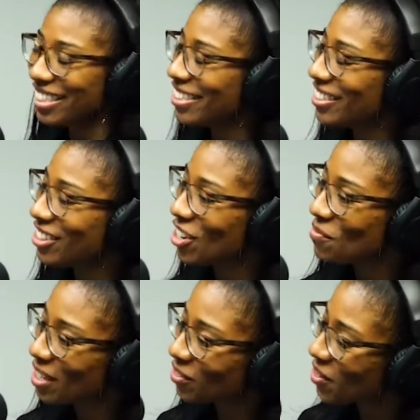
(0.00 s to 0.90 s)
you so
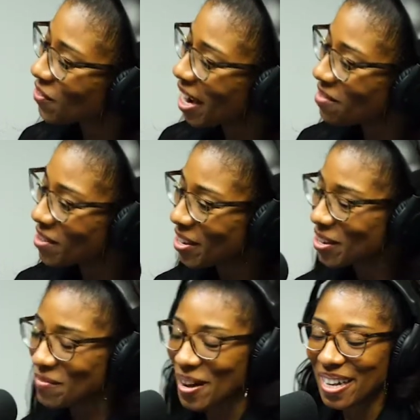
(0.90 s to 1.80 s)
much for inviting me on your
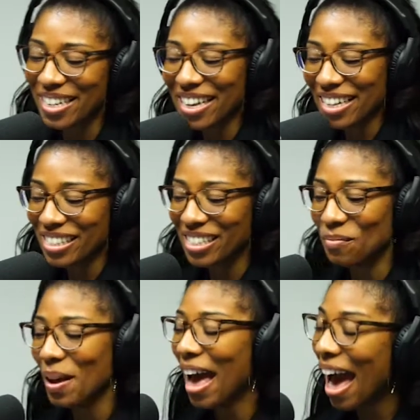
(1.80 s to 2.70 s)
podcast.
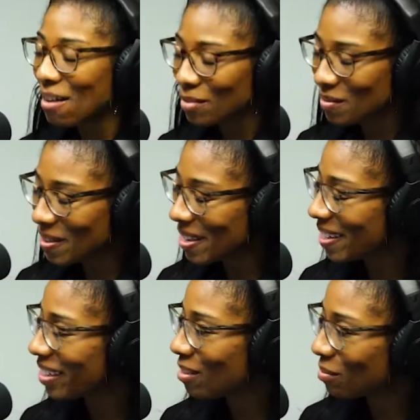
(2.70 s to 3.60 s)
I'm happy to be here.
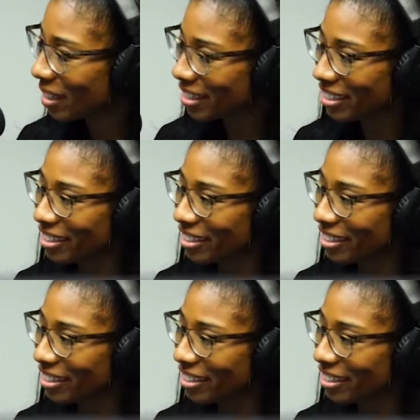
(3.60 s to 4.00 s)
It's a pleasure.